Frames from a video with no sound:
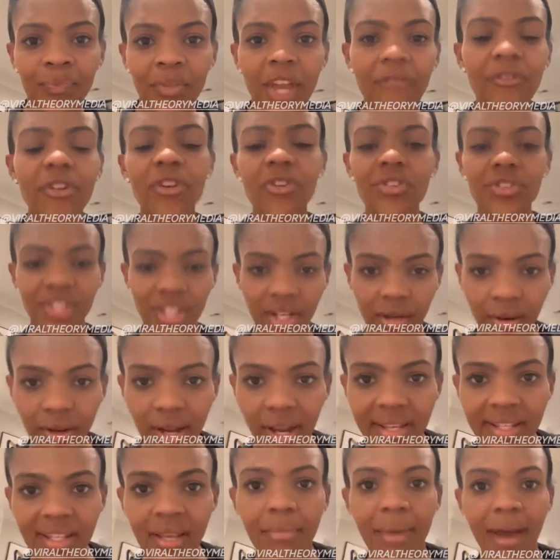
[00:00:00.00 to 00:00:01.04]
If you're
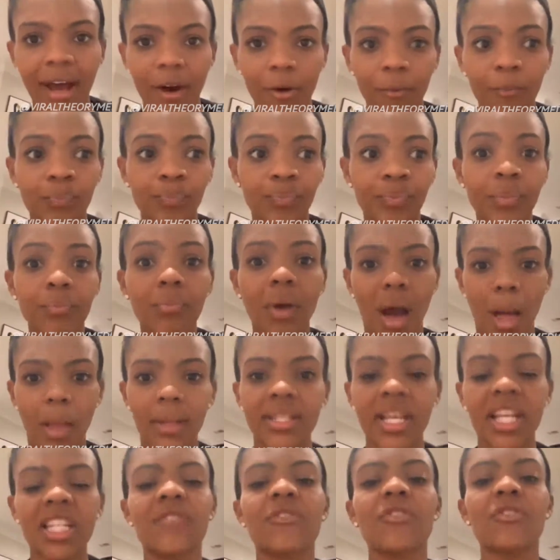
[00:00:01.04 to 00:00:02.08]
serious about politics,